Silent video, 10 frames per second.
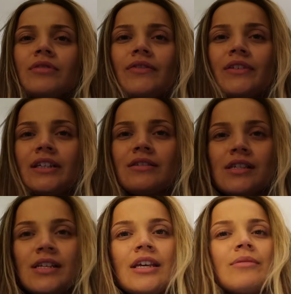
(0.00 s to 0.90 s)
lovely to
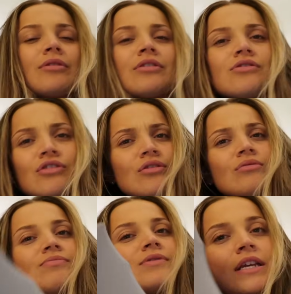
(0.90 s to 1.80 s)
see, because
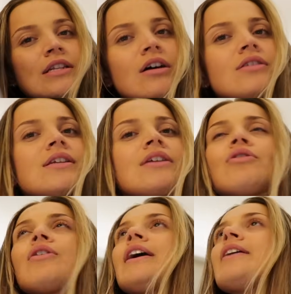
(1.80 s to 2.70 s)
you see dancing,
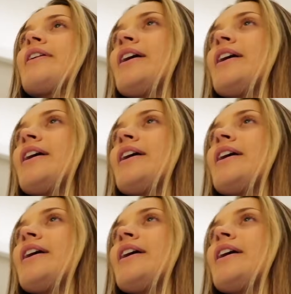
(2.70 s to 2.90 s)
not hear